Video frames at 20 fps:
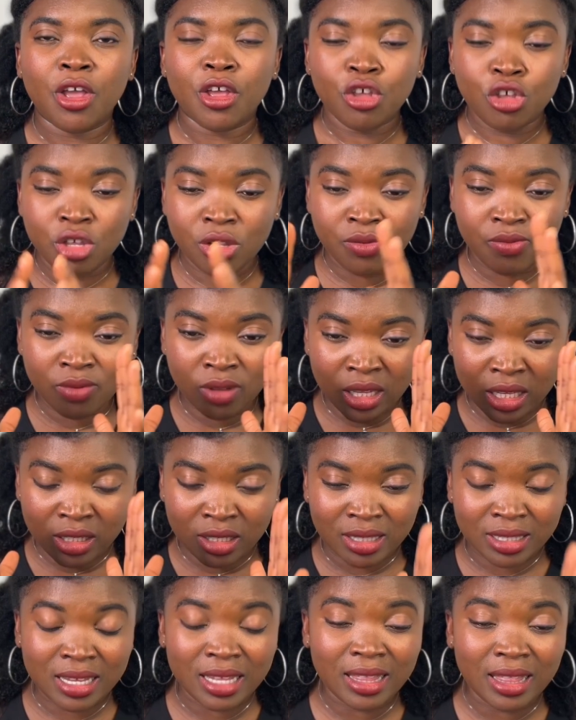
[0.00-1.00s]
You need to
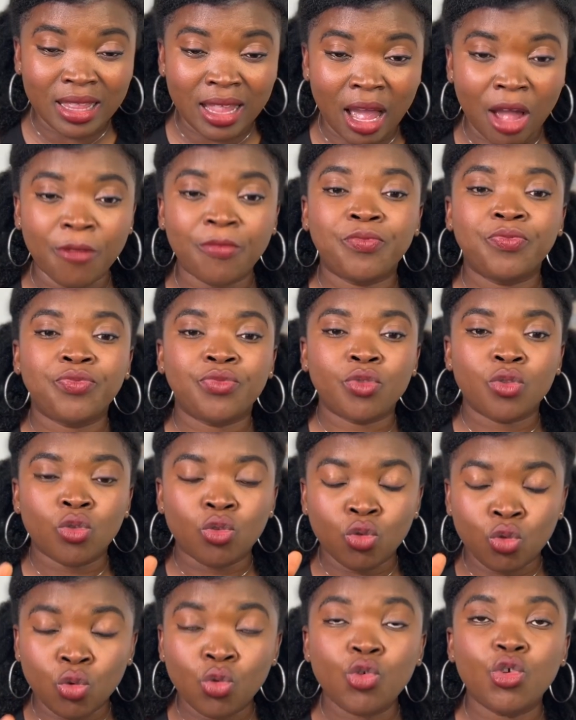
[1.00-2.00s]
sit down,
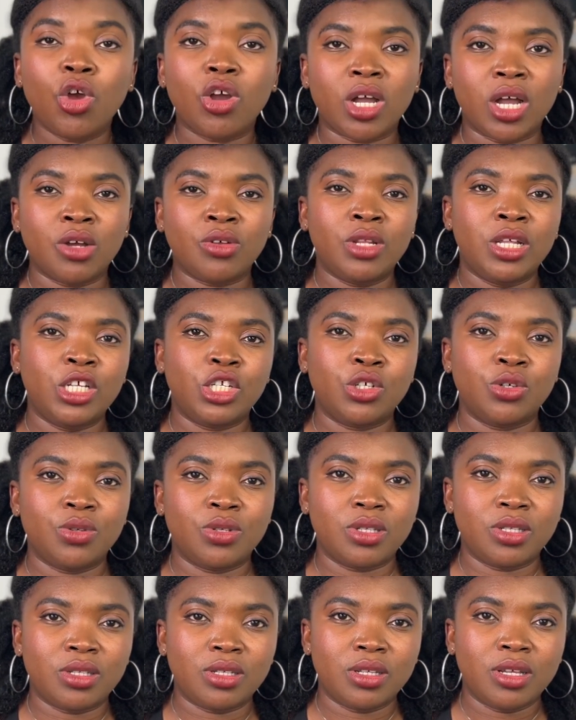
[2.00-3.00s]
do your
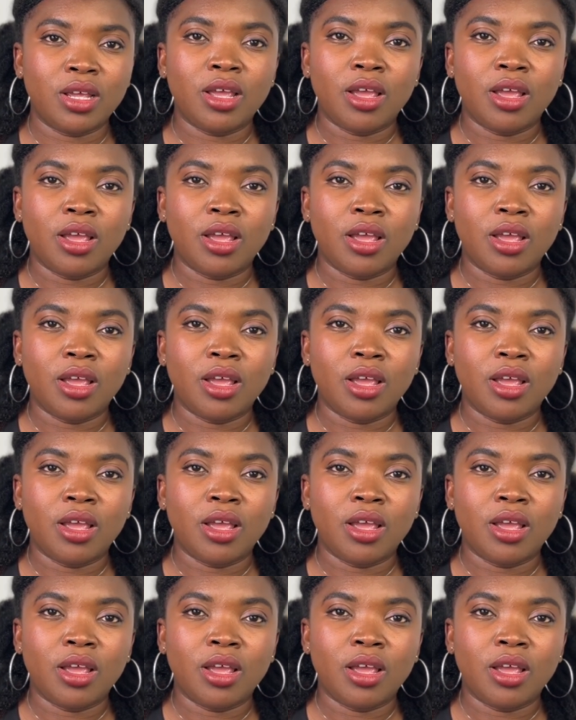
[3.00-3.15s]
calculations,